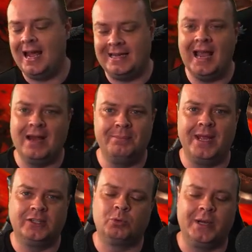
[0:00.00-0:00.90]
I can
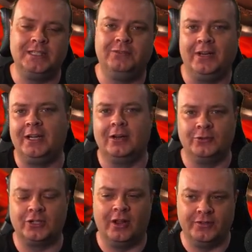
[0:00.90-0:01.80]
make 20
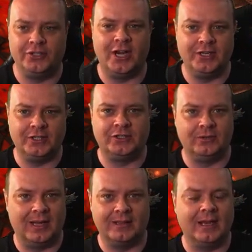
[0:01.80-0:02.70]
videos on the changes
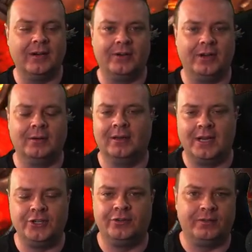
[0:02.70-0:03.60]
to like the Kyrian
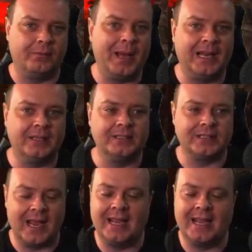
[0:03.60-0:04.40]
Legendary for Paladins.